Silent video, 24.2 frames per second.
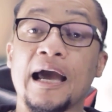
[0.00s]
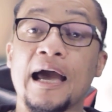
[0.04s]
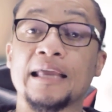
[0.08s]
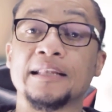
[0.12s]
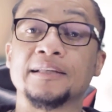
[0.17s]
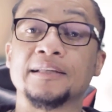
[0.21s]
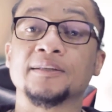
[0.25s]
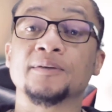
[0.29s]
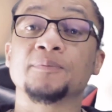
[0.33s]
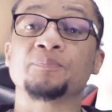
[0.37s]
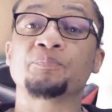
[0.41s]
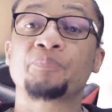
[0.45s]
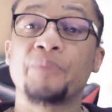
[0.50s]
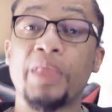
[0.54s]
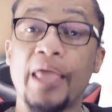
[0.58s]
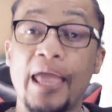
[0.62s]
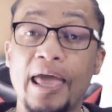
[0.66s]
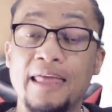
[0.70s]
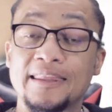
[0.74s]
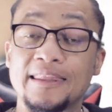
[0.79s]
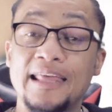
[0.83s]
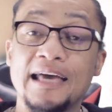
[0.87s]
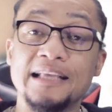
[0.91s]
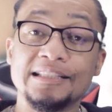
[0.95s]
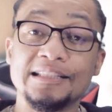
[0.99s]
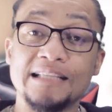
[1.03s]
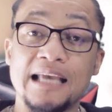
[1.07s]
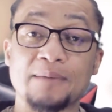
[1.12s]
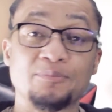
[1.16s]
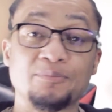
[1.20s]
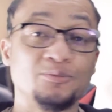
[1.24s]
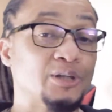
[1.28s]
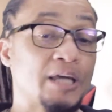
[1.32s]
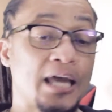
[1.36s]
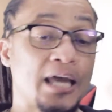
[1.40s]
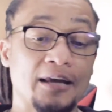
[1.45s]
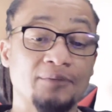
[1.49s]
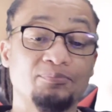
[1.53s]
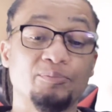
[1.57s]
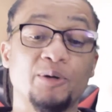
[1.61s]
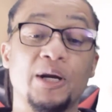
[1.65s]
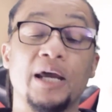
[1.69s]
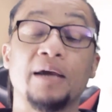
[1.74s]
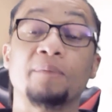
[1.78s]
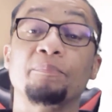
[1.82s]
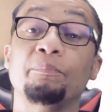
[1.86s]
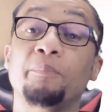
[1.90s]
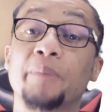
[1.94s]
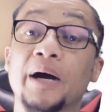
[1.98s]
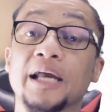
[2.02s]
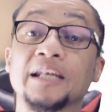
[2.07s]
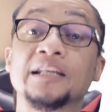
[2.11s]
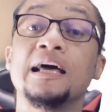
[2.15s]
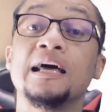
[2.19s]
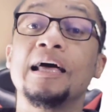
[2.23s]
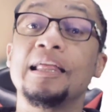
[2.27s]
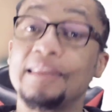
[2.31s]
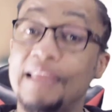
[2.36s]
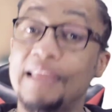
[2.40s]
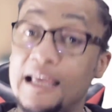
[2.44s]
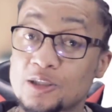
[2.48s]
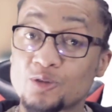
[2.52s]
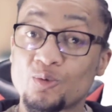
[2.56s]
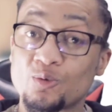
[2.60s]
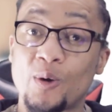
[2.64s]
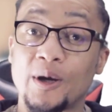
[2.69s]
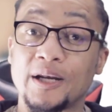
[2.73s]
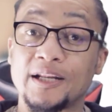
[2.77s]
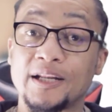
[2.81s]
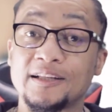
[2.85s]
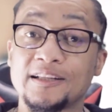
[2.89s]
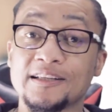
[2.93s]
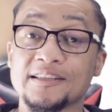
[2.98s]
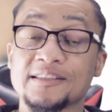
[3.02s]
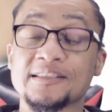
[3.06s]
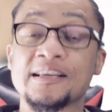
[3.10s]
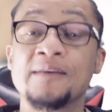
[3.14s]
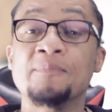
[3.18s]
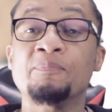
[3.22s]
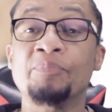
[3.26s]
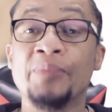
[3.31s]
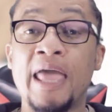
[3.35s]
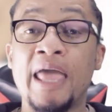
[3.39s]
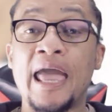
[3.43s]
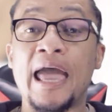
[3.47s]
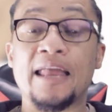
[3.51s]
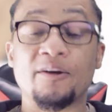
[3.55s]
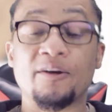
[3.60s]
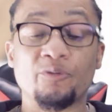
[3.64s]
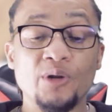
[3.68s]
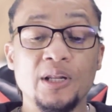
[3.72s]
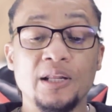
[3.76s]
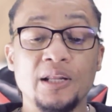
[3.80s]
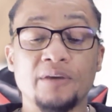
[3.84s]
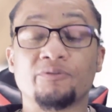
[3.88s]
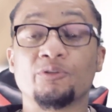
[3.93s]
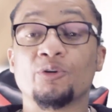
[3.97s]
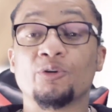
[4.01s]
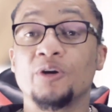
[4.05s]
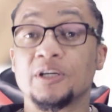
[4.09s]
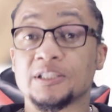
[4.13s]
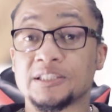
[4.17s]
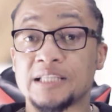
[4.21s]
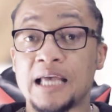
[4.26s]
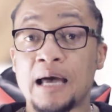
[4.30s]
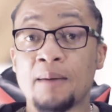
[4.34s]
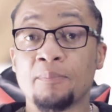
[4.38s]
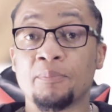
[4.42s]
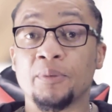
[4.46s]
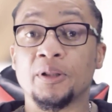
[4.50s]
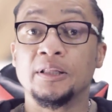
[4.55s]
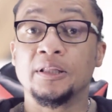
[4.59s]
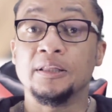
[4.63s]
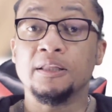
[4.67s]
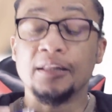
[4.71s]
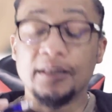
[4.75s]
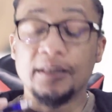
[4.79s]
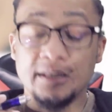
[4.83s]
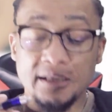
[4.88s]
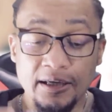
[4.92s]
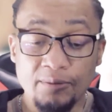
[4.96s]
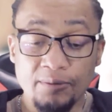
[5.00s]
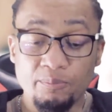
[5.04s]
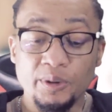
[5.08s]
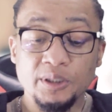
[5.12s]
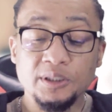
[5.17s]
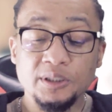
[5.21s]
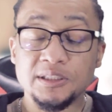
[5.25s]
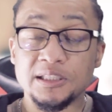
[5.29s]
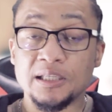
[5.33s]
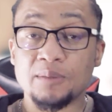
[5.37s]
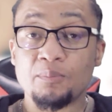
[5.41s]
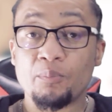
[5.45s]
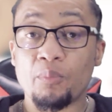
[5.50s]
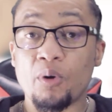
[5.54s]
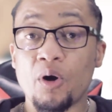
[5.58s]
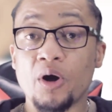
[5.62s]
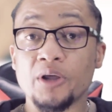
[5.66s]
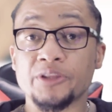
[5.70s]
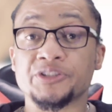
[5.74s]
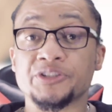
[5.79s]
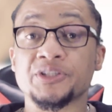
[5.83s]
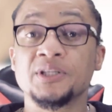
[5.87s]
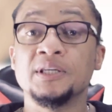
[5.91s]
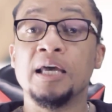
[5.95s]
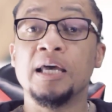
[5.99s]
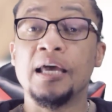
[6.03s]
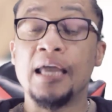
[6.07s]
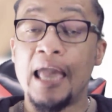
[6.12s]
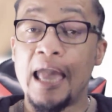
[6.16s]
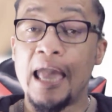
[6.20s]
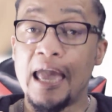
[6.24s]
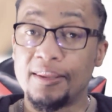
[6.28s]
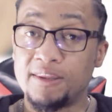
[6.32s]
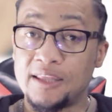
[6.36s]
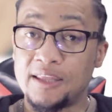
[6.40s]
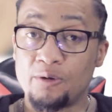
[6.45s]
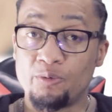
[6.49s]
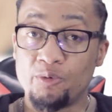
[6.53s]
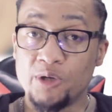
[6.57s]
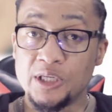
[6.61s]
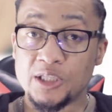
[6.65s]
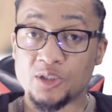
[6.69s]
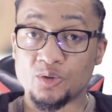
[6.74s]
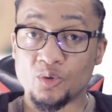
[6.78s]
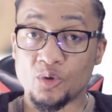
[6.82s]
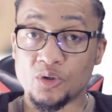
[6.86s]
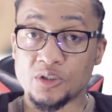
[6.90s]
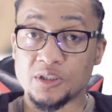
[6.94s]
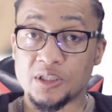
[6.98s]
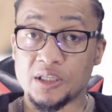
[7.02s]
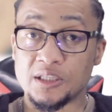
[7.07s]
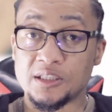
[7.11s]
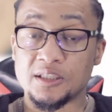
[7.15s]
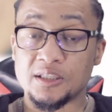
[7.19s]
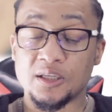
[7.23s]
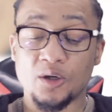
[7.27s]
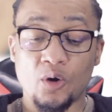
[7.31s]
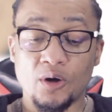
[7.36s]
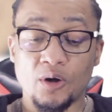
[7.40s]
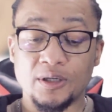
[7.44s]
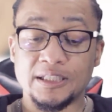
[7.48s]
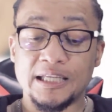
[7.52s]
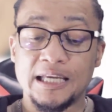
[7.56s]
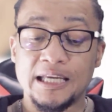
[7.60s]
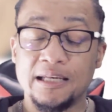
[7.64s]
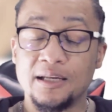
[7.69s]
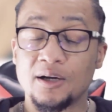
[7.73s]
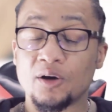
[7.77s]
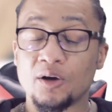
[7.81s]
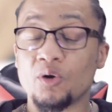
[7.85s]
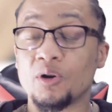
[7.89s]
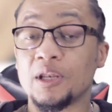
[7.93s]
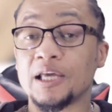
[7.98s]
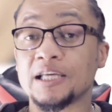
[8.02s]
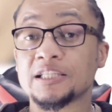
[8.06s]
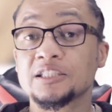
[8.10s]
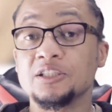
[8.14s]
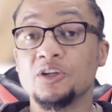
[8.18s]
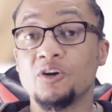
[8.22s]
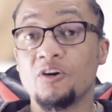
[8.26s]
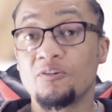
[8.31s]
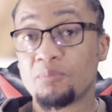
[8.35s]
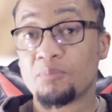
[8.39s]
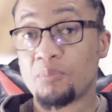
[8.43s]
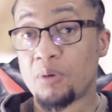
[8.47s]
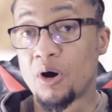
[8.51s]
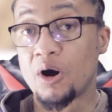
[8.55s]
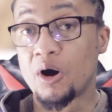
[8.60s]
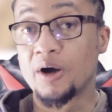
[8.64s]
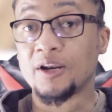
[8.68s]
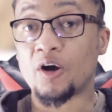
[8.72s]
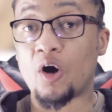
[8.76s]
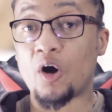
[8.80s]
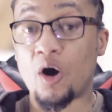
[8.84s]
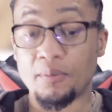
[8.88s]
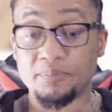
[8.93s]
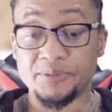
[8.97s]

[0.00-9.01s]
kind. That sounds abstract, but that's what it is. And really, for example, the built-in pods and their resources contain a collection of pod